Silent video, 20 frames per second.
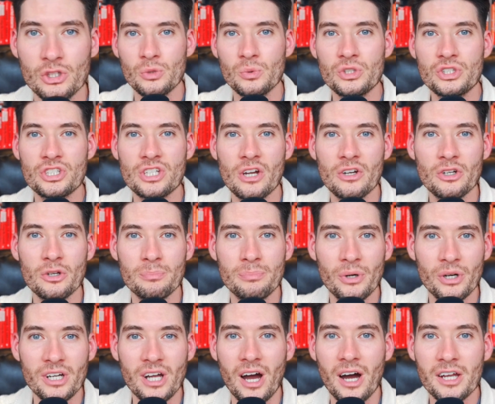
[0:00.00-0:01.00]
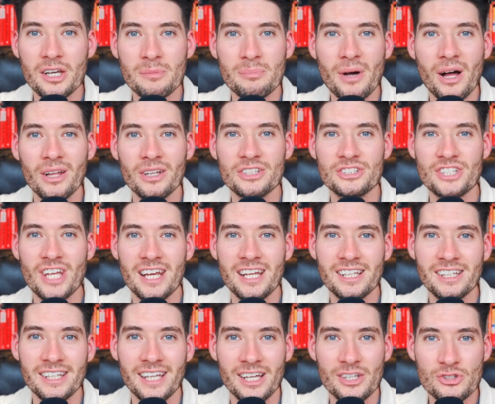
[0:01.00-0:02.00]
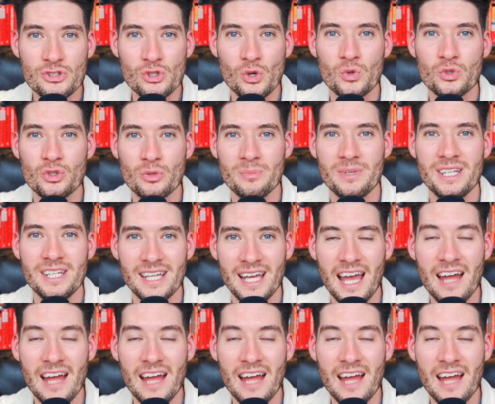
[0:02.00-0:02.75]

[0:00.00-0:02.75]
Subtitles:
You would share your book unapologetically on social media